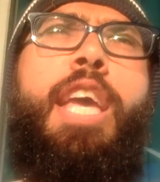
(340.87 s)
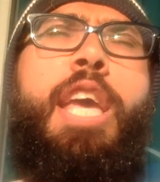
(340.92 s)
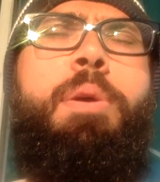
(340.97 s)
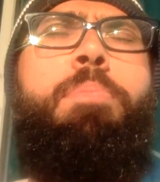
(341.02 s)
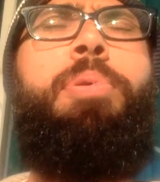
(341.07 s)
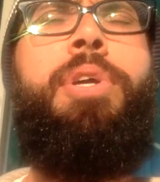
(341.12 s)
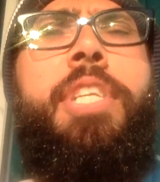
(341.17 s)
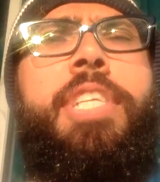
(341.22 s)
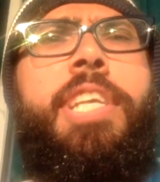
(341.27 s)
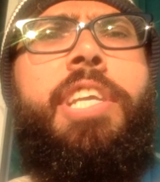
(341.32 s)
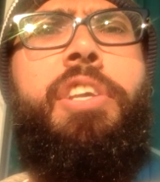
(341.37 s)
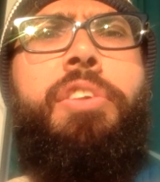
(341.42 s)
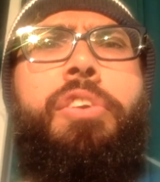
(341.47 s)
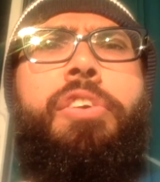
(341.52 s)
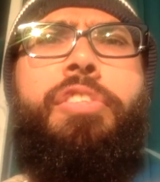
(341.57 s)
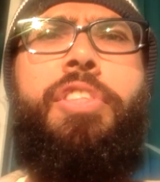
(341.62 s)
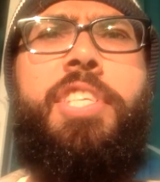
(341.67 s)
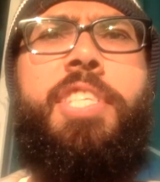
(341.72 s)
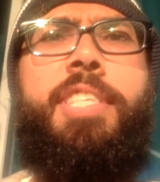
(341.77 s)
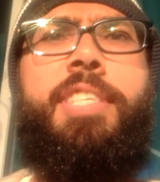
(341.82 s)
In
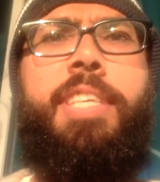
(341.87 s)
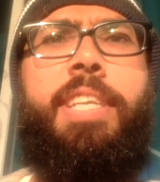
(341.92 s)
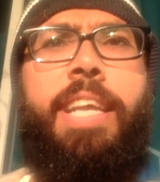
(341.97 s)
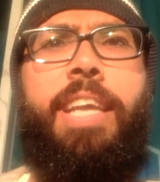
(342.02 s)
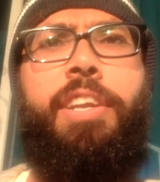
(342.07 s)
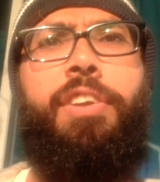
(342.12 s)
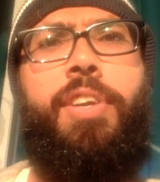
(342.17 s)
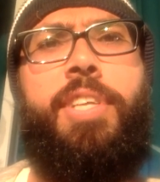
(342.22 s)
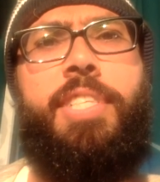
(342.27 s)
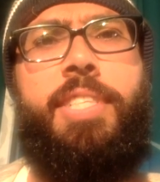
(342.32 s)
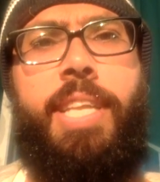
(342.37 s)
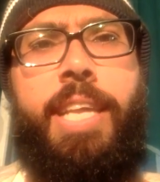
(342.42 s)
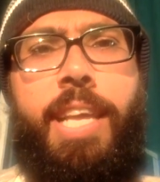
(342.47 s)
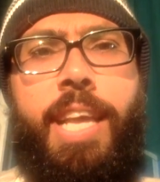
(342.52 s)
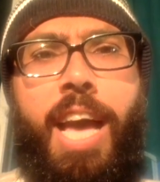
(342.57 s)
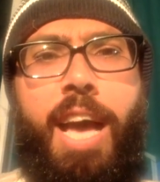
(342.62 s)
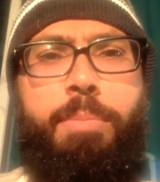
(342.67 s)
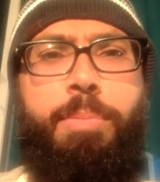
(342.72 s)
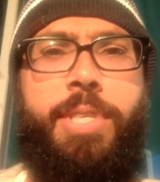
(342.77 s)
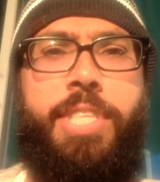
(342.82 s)
particular, this is an interesting
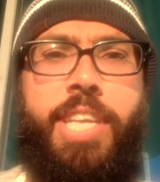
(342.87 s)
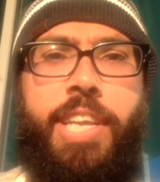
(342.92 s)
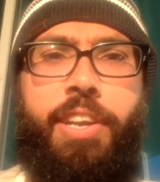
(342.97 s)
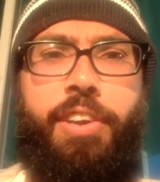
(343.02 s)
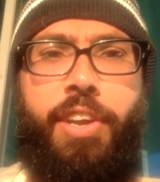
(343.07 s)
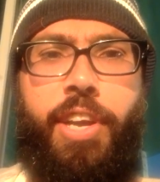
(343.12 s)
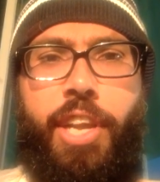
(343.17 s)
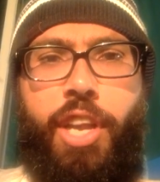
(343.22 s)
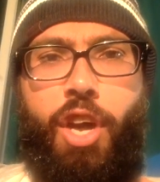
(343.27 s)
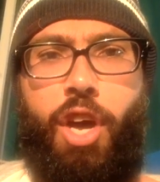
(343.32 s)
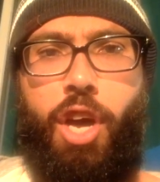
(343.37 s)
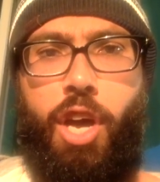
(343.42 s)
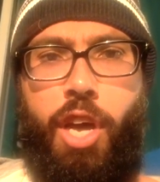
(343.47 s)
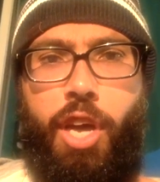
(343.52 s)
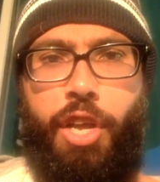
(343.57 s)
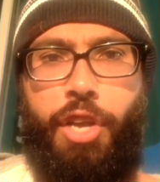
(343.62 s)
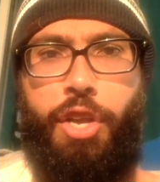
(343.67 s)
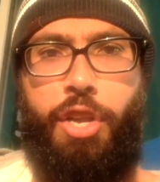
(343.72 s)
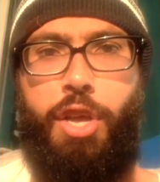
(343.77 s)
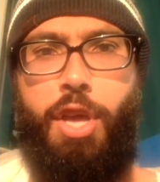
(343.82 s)
commentary
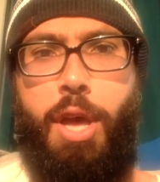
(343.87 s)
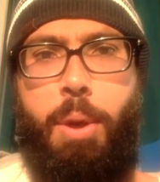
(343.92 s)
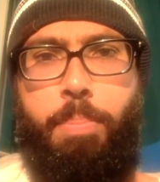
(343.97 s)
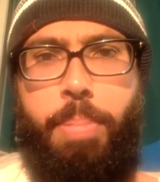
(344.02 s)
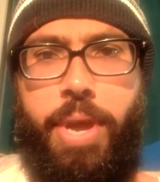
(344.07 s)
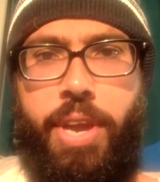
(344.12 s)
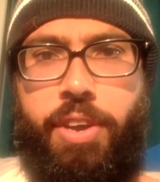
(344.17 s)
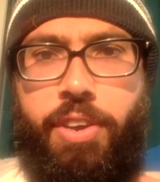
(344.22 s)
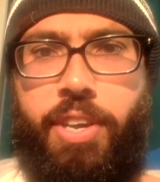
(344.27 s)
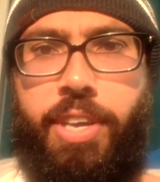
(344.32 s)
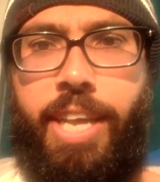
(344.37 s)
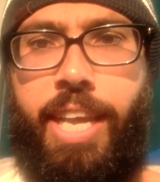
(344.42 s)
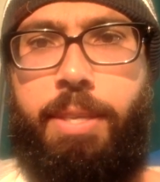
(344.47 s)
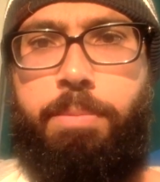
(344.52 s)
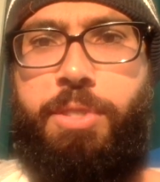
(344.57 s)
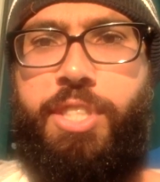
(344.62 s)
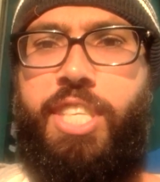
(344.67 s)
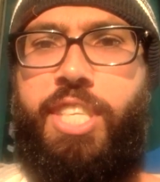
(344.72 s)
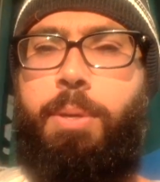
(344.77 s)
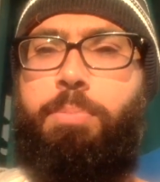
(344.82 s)
on
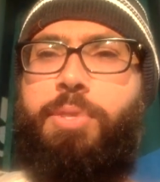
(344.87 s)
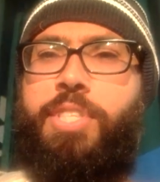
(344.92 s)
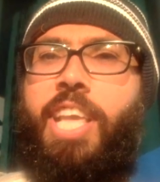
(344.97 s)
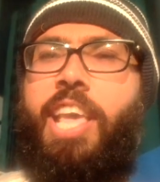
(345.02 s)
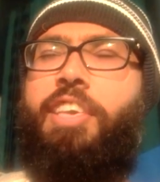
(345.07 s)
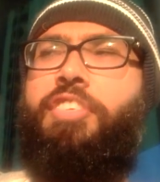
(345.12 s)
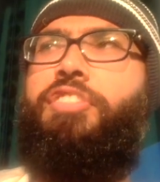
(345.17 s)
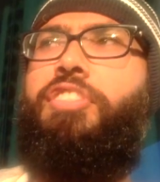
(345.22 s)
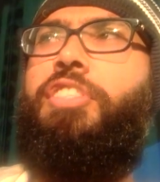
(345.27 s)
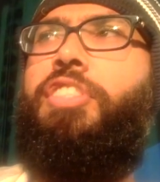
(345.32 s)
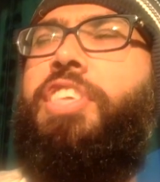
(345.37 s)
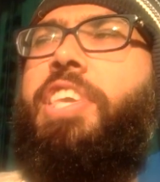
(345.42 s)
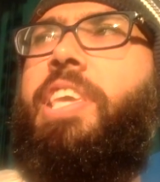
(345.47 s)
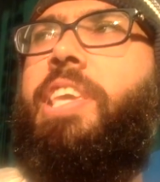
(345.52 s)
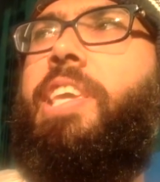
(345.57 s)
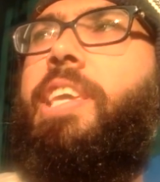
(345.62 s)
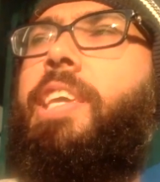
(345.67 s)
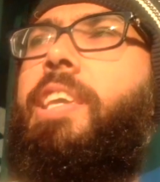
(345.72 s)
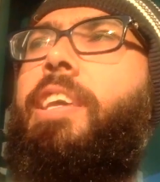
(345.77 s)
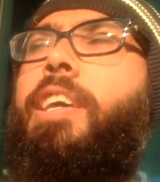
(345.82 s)
paradigm shifts and
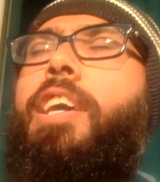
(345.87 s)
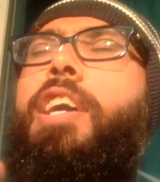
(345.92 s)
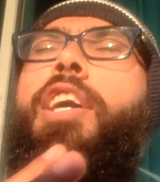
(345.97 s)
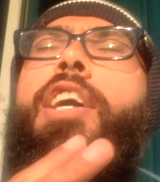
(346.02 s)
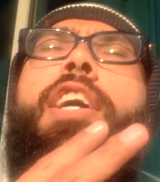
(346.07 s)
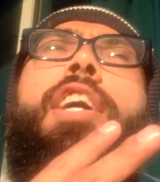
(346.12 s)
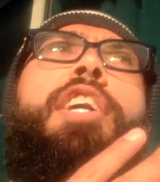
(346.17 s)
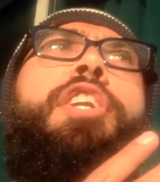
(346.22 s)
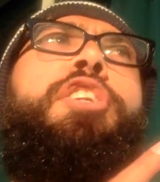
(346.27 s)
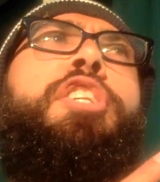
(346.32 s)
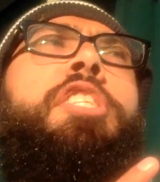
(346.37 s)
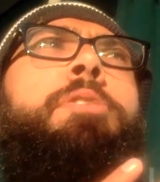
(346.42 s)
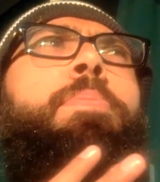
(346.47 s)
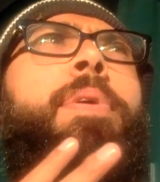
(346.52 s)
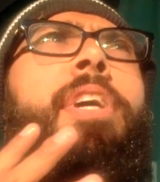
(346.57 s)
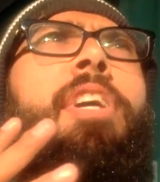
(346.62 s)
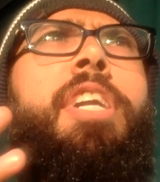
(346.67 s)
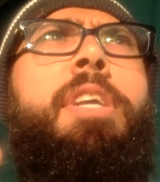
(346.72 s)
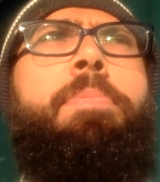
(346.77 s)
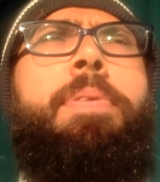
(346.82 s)
the
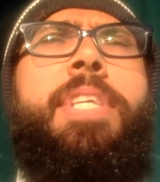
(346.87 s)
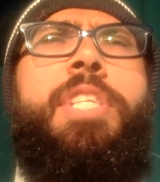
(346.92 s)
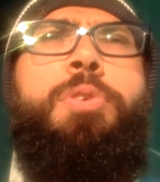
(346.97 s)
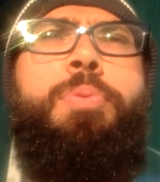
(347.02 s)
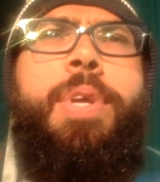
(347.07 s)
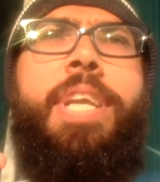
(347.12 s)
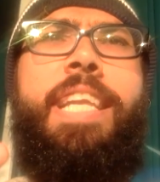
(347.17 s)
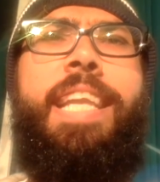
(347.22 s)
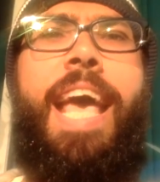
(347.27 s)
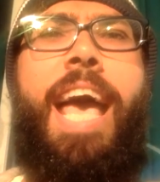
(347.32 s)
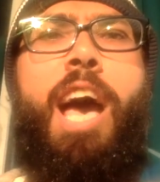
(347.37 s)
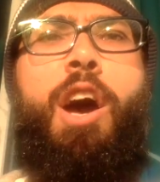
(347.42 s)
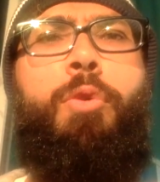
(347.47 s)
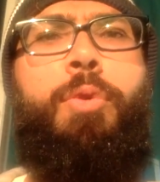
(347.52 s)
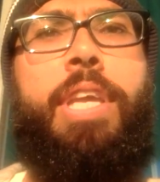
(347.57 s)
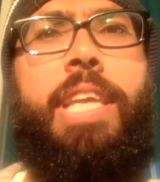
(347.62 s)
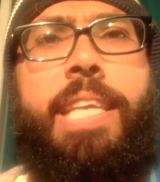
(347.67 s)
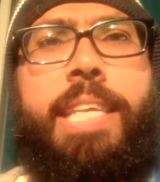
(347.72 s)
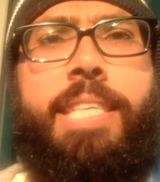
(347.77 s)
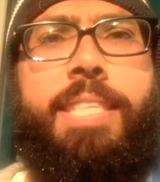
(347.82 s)
disparity between
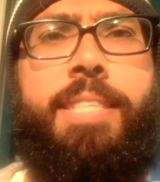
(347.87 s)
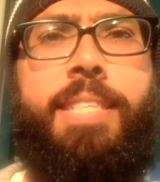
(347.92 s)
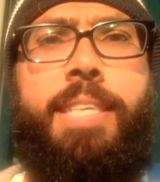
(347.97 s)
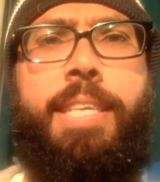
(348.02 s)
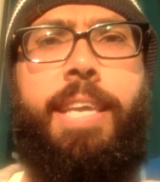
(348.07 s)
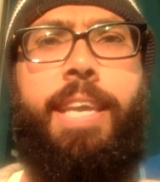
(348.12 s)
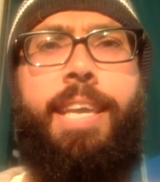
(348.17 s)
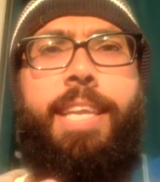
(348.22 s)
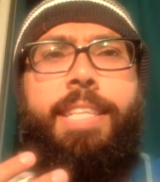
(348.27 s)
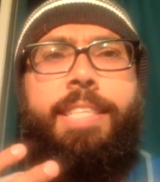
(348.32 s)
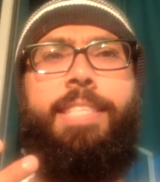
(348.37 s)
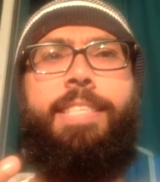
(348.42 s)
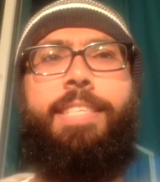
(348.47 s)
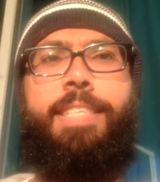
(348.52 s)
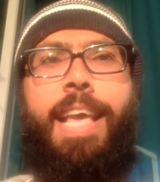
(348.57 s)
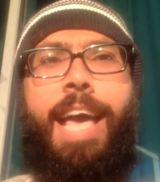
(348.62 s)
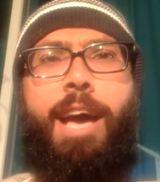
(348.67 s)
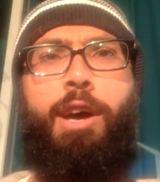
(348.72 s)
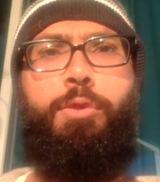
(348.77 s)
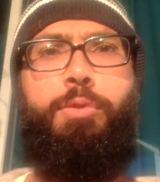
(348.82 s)
how easy it can
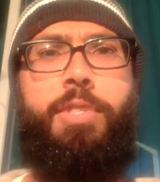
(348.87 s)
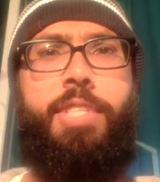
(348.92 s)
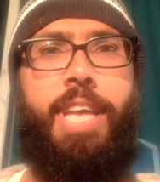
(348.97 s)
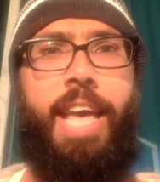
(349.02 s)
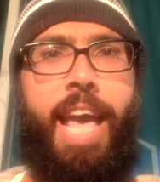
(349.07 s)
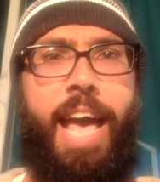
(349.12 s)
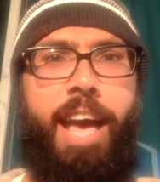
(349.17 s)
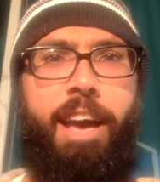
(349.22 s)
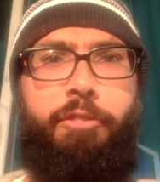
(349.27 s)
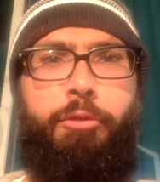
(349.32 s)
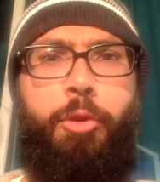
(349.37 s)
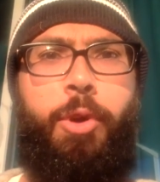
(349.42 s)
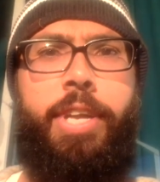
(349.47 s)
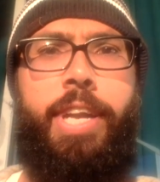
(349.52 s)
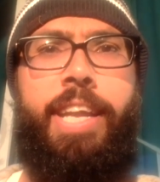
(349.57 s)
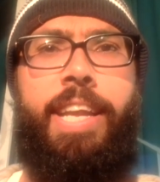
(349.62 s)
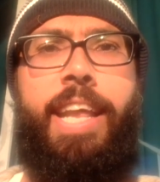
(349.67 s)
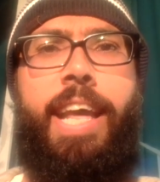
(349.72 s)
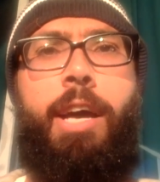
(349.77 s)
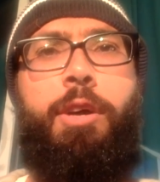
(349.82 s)
sound to have one
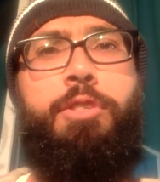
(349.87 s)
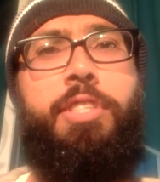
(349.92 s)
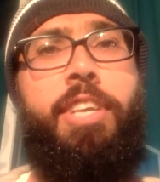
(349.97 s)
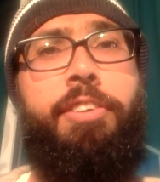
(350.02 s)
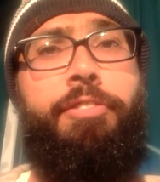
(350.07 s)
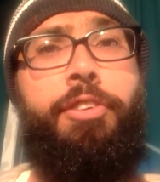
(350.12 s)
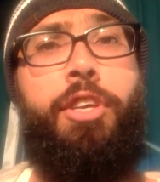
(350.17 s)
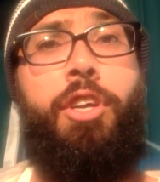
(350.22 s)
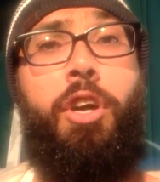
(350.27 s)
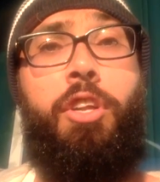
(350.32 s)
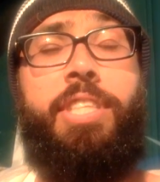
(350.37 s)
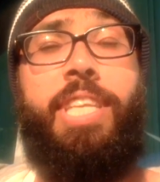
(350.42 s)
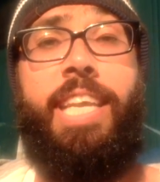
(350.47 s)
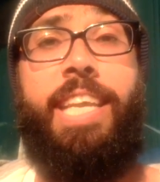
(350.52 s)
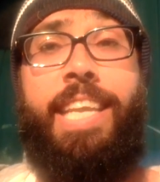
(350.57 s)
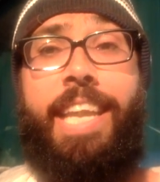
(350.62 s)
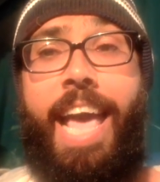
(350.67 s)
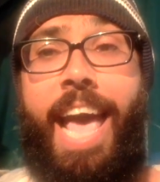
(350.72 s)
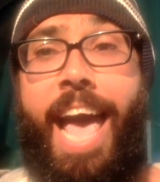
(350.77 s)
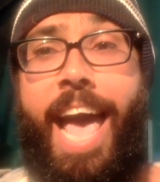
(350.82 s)
and how difficult it
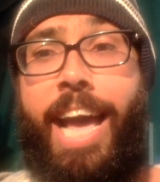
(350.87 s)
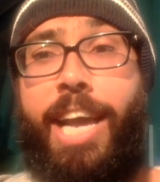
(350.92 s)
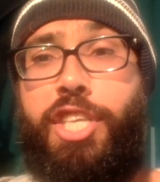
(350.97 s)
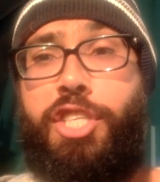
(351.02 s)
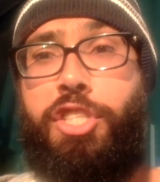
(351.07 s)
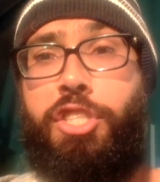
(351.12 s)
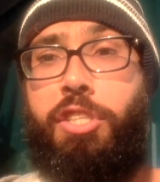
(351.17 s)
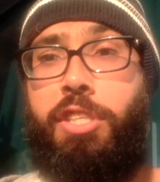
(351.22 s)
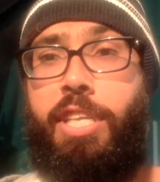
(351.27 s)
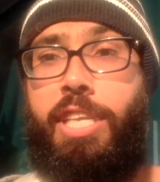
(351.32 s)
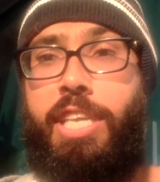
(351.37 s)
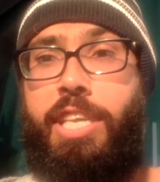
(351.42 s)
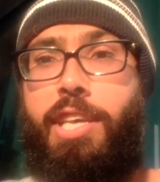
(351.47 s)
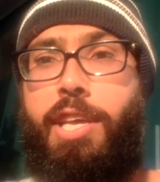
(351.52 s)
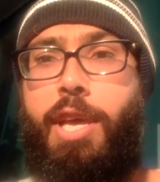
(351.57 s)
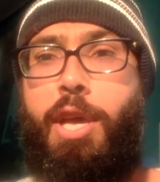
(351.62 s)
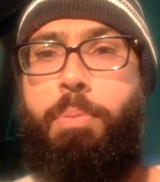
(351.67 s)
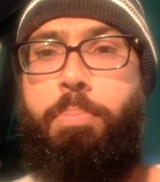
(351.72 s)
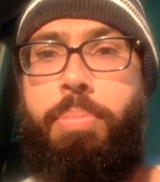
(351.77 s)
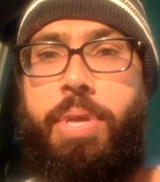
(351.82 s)
can actually
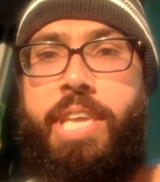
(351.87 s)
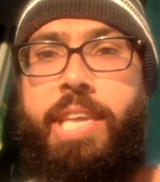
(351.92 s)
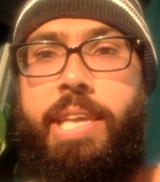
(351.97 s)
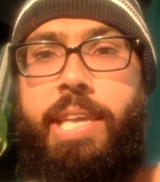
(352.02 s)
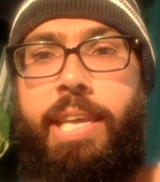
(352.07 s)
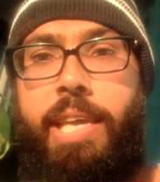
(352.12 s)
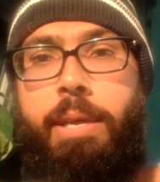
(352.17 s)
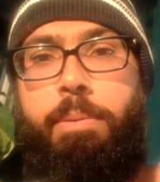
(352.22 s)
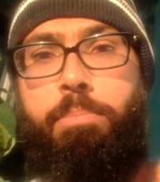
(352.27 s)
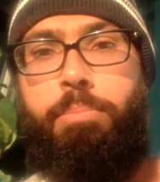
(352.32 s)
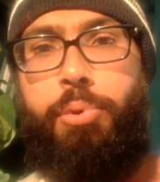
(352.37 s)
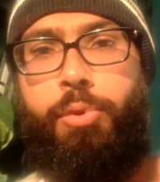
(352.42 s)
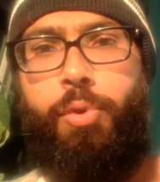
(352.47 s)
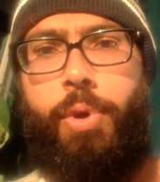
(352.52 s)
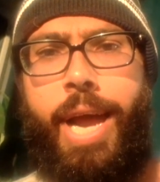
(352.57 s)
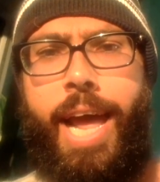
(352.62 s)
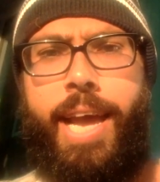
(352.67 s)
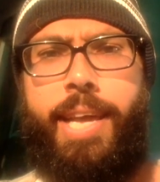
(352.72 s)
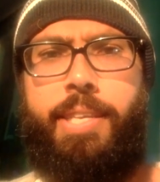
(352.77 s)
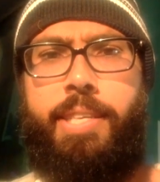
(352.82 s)
be in
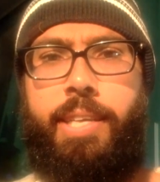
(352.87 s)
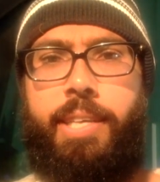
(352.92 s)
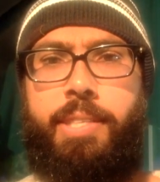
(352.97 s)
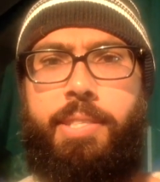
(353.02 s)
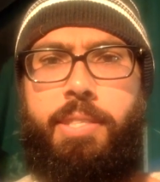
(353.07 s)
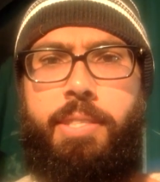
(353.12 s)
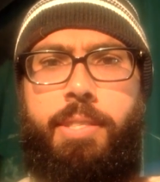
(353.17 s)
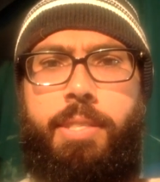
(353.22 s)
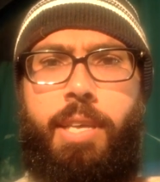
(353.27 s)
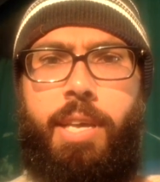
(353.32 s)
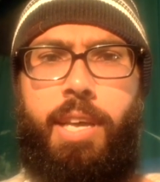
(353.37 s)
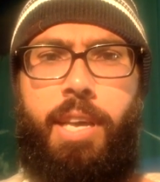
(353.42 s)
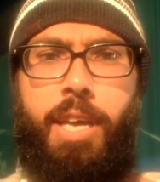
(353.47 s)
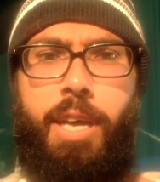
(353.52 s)
practice.